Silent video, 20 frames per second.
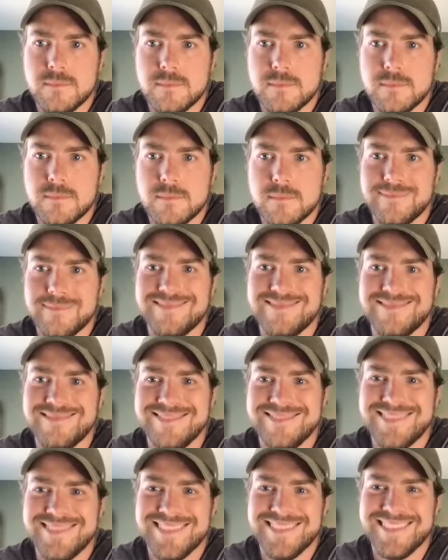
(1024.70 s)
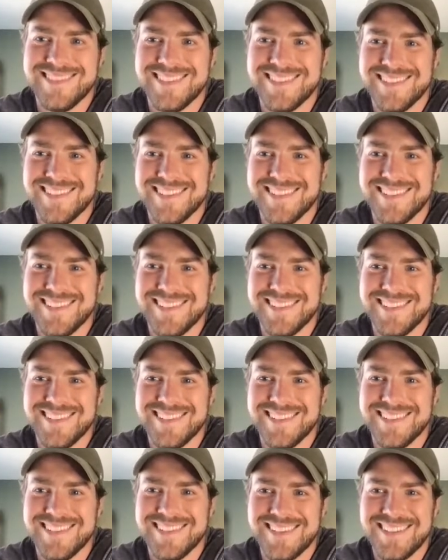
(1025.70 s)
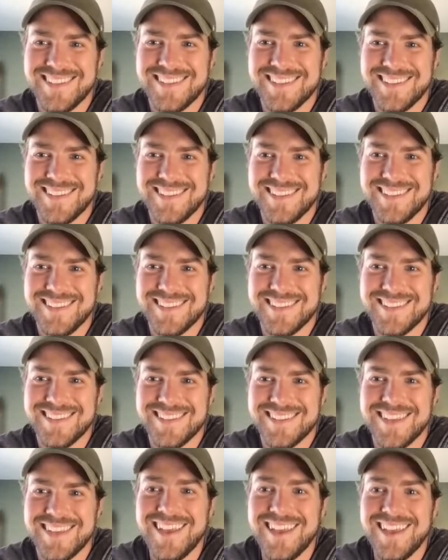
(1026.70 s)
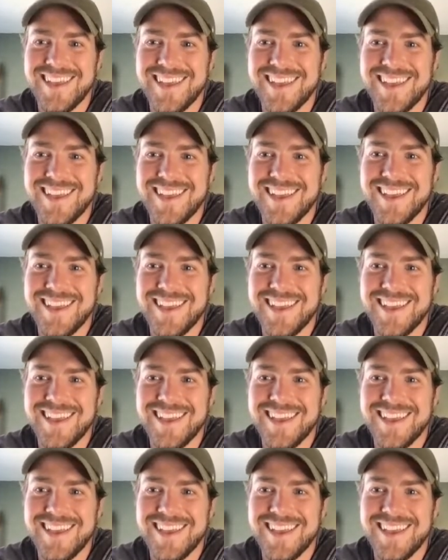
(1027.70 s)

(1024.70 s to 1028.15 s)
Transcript: No words are spoken by the person on screen.